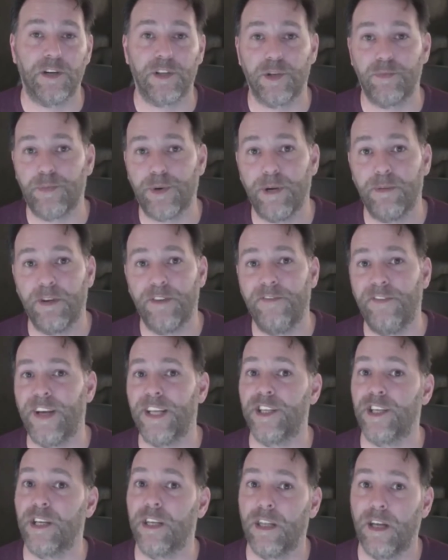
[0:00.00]
And you'll probably
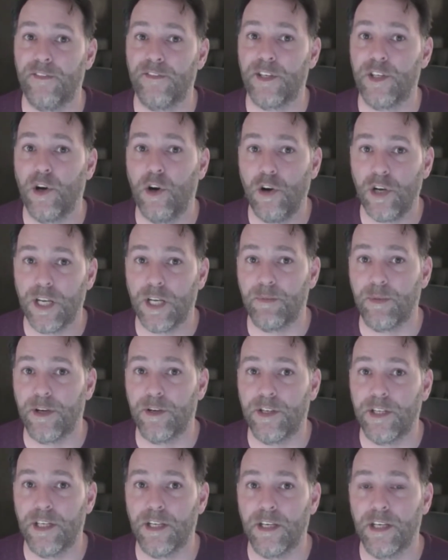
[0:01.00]
find you love talking
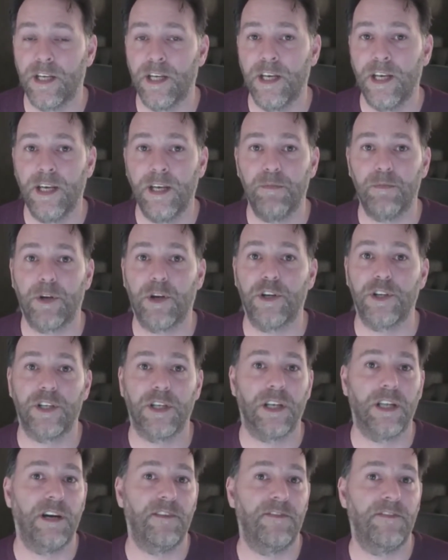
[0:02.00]
about it because
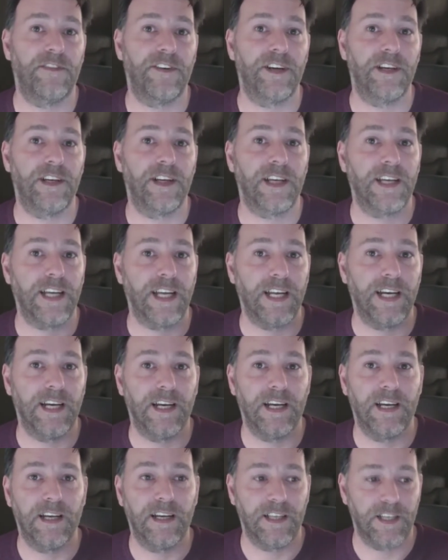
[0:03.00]
you love
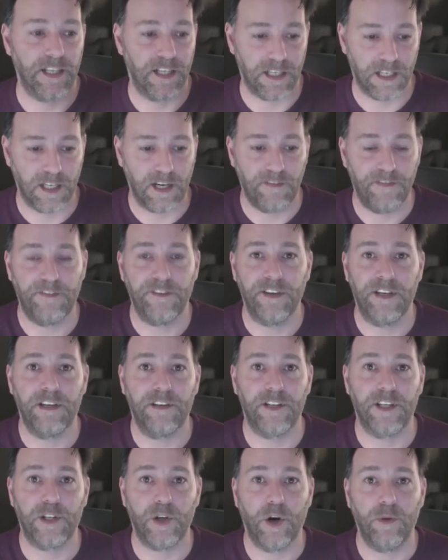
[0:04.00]

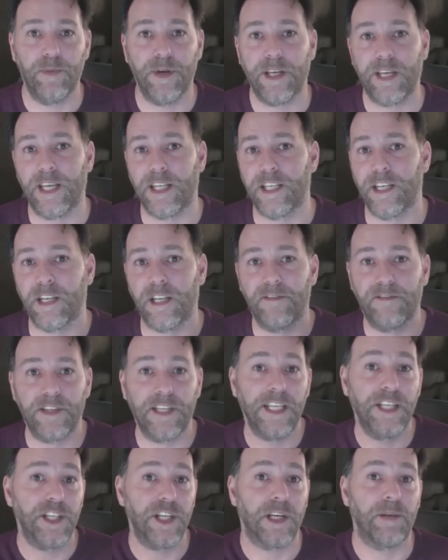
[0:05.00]
the topic and you love
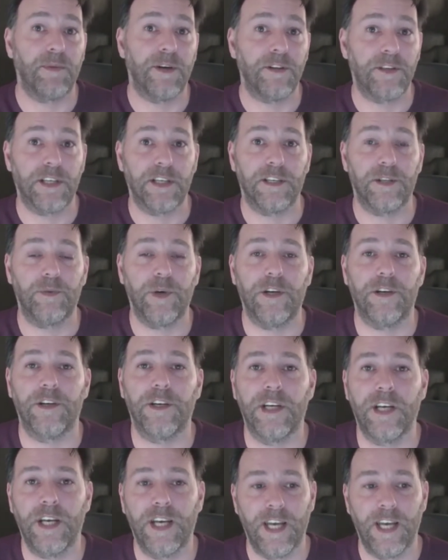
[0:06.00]
teaching about it as well.